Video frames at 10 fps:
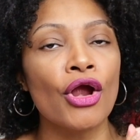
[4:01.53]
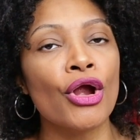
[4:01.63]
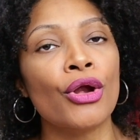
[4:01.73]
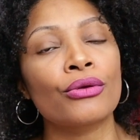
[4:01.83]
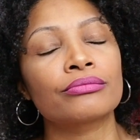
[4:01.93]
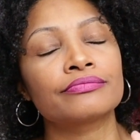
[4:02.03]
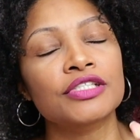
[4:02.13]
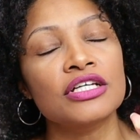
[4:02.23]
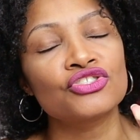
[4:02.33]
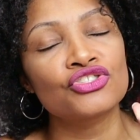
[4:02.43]
her
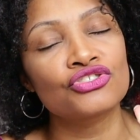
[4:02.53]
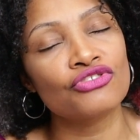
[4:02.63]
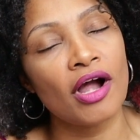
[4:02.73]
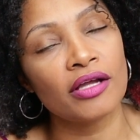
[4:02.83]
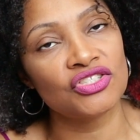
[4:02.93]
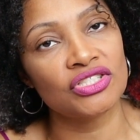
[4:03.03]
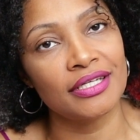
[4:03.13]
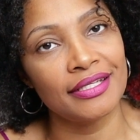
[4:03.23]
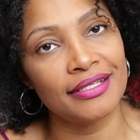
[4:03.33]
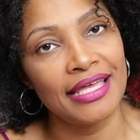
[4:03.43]

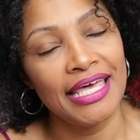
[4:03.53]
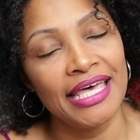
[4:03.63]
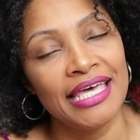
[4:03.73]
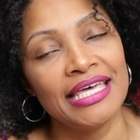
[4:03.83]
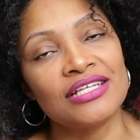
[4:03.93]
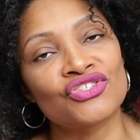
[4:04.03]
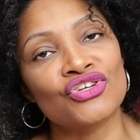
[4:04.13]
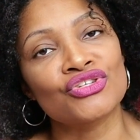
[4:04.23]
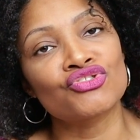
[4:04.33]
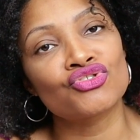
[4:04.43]
construction is
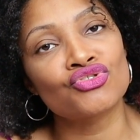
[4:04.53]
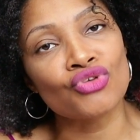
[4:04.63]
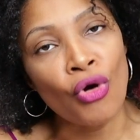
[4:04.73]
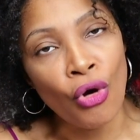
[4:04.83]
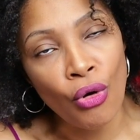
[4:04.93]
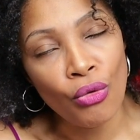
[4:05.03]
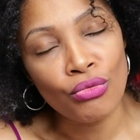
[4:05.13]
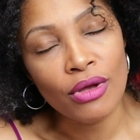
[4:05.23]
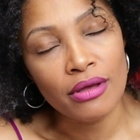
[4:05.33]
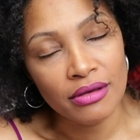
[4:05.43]
just
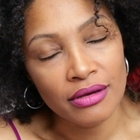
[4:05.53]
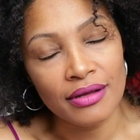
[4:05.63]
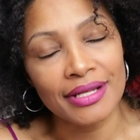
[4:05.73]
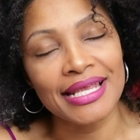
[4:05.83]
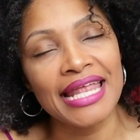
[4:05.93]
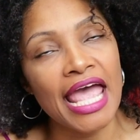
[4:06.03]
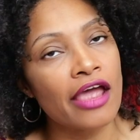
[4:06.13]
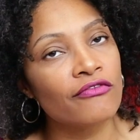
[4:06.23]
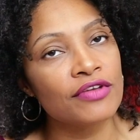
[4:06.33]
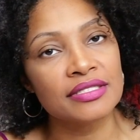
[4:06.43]
so good in
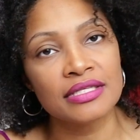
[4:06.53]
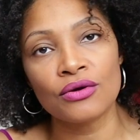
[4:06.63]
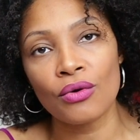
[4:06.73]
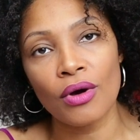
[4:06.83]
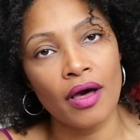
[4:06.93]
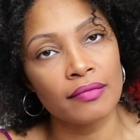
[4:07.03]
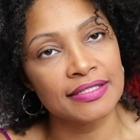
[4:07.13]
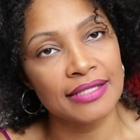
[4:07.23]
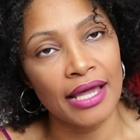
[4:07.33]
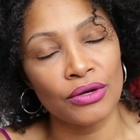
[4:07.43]
every single
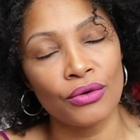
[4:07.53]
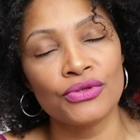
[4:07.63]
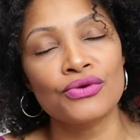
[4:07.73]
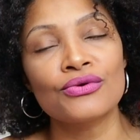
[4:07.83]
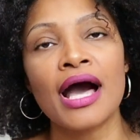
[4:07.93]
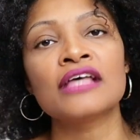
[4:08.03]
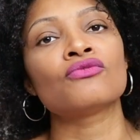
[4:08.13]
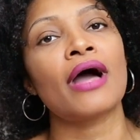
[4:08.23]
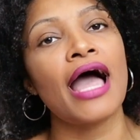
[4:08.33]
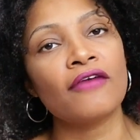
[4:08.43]
upcycle. You
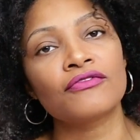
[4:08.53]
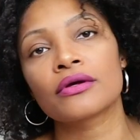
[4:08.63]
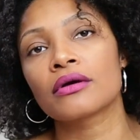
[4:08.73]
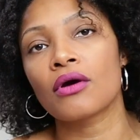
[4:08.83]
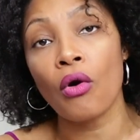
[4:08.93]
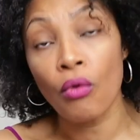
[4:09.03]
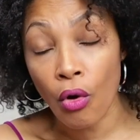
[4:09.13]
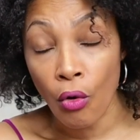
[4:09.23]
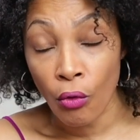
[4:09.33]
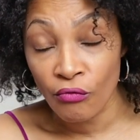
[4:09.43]
guys will have to go
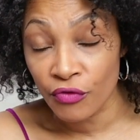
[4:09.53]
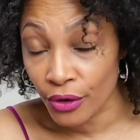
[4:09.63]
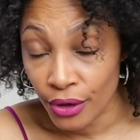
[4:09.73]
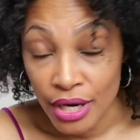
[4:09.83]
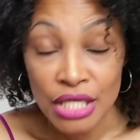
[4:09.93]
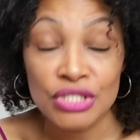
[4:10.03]
over